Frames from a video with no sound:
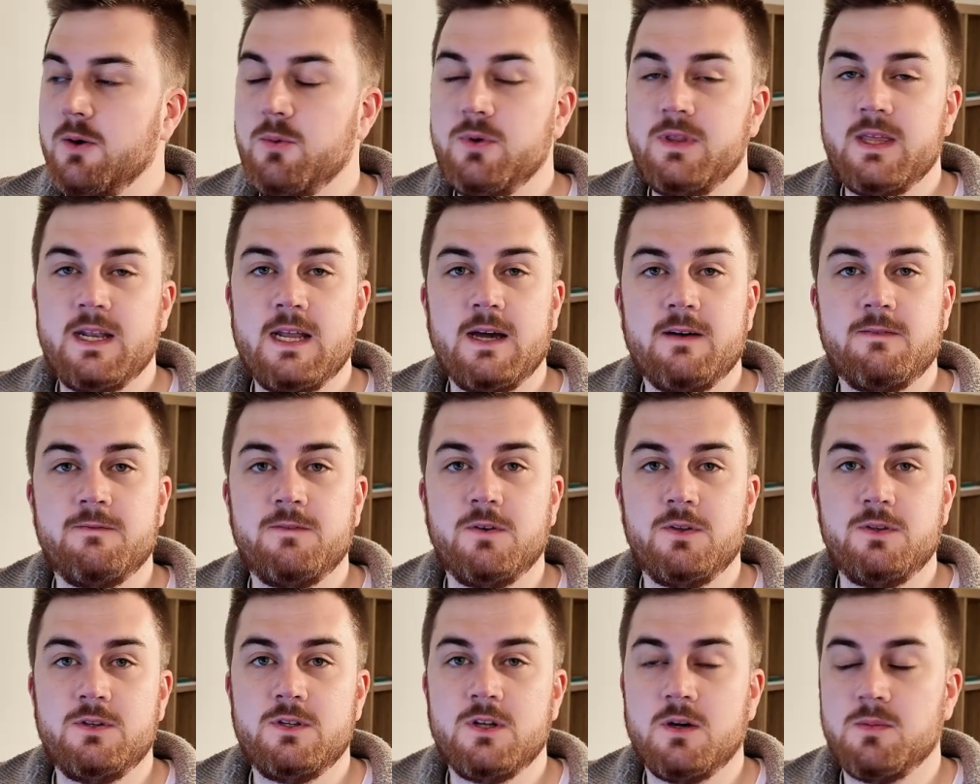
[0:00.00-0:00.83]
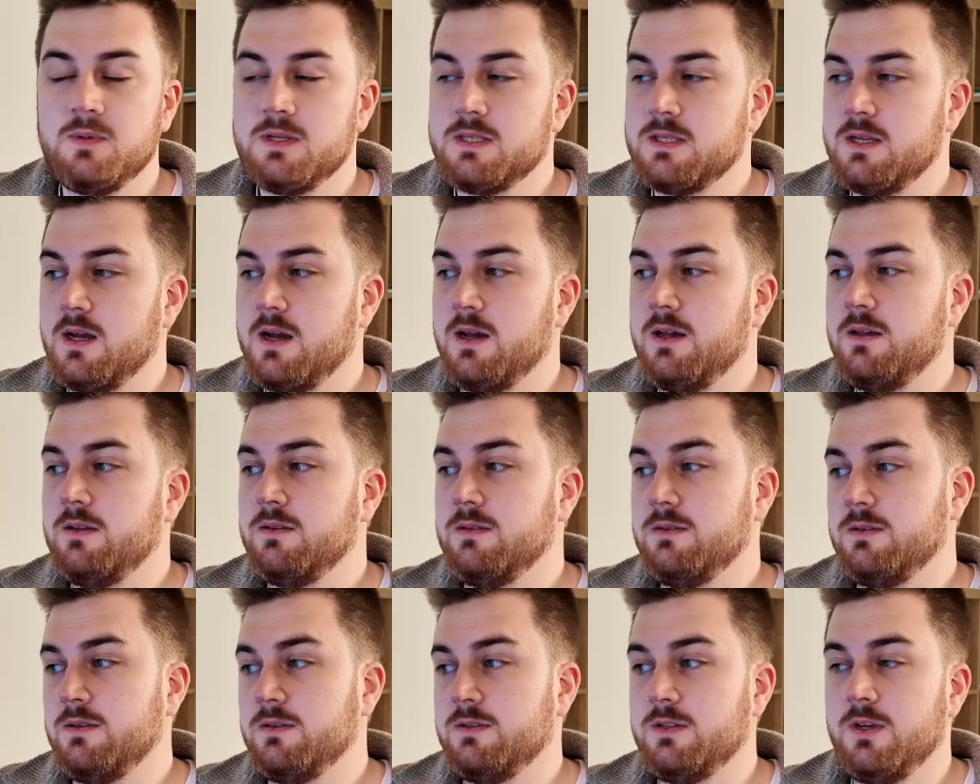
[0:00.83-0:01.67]
We then have fund
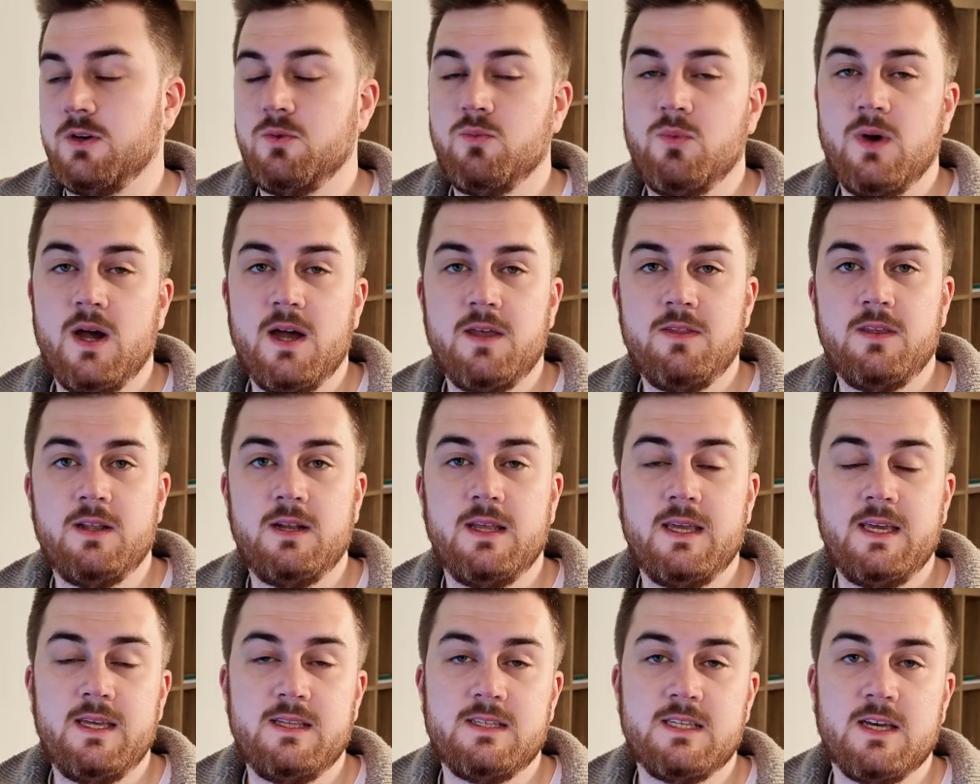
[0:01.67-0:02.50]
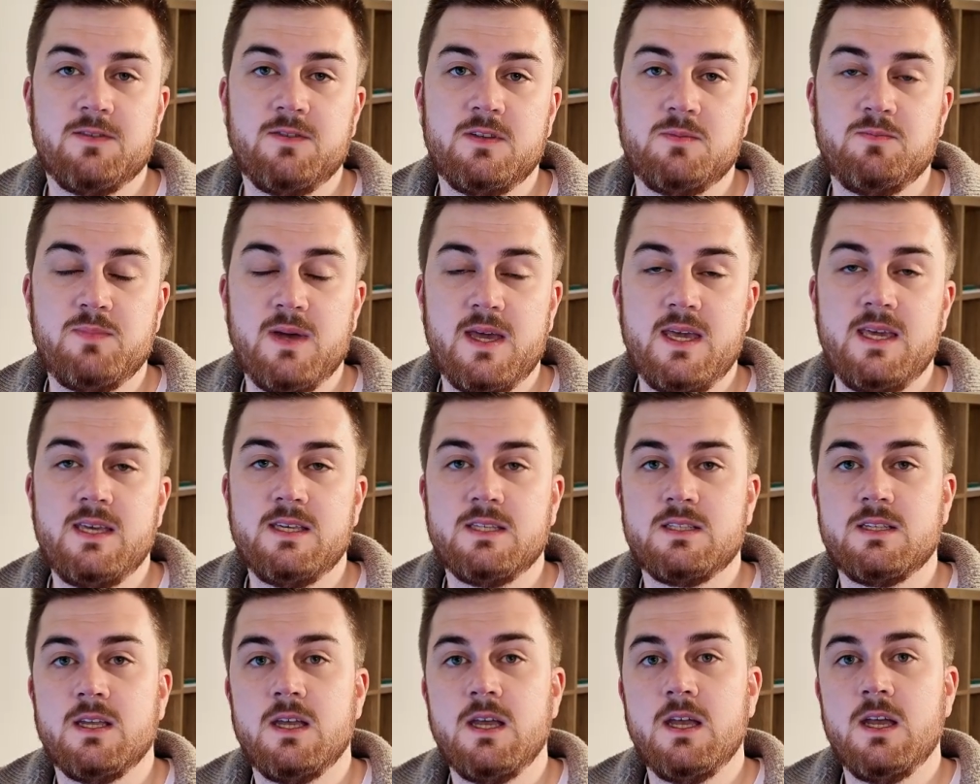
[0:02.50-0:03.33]
domiciles, so where the ETF is
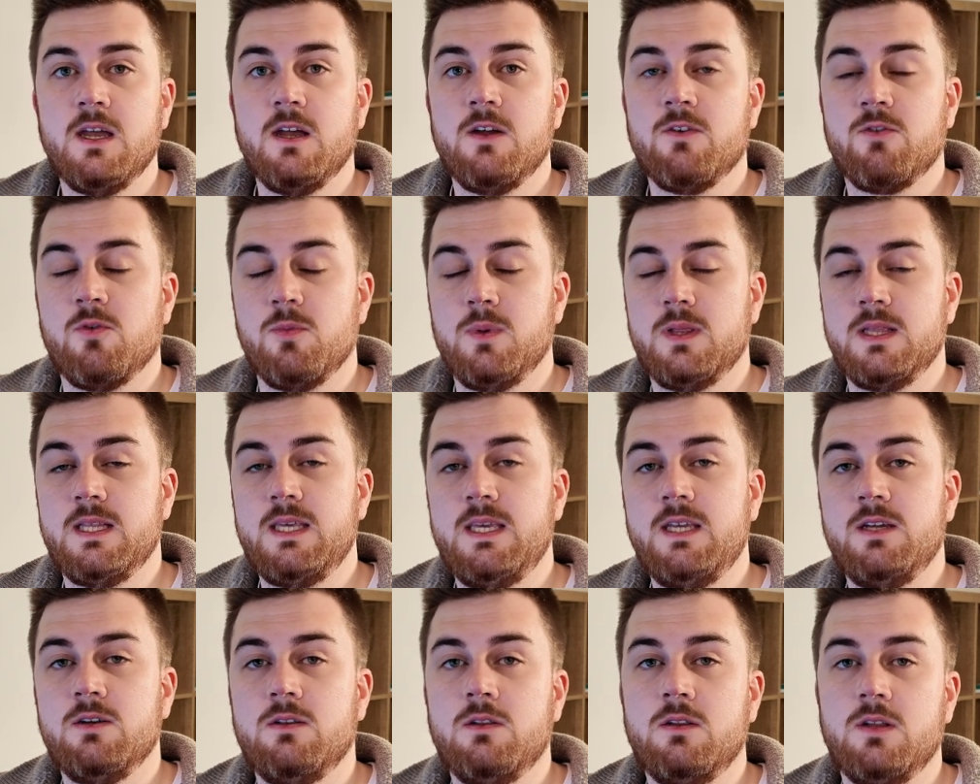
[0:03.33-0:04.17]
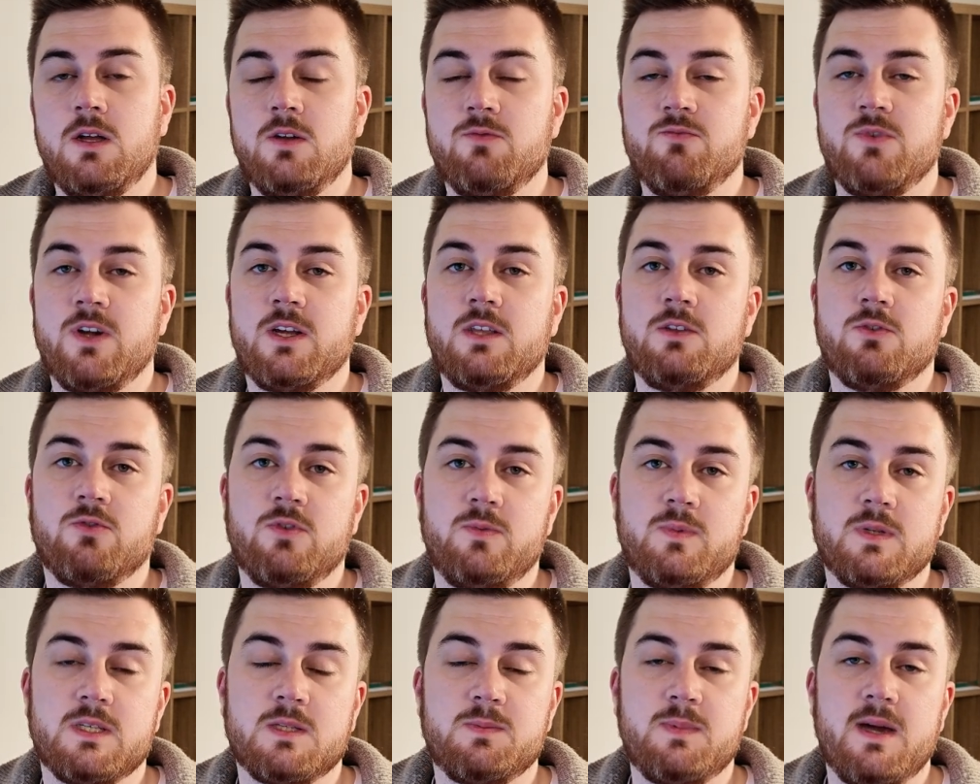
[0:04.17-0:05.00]
based from a legal and regulatory
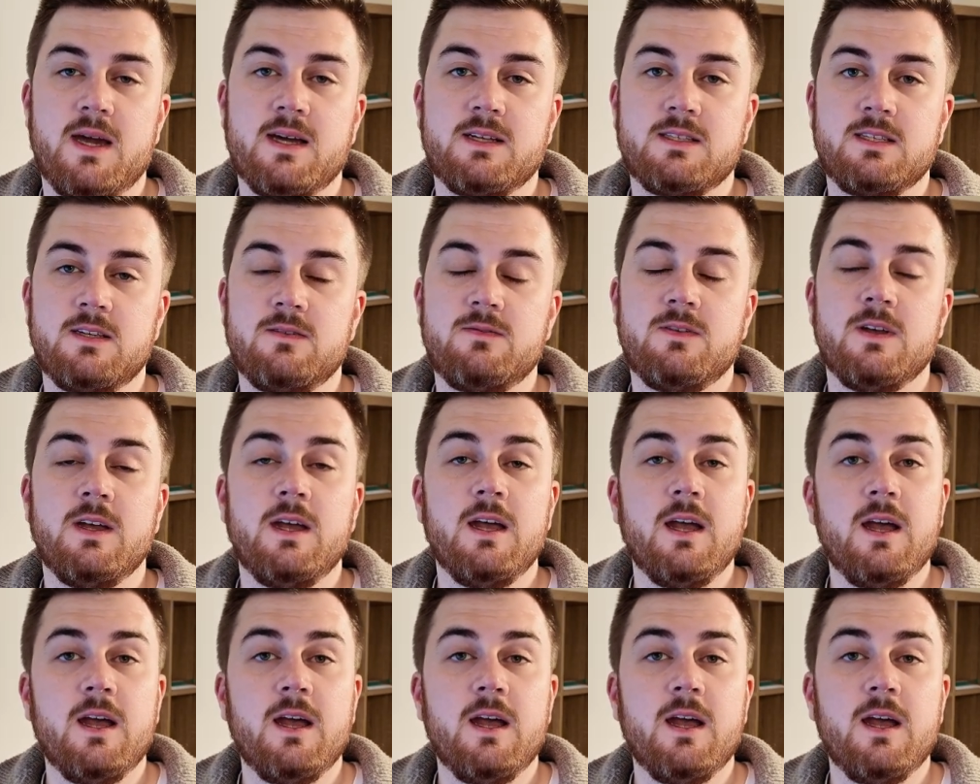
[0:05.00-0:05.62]
perspective.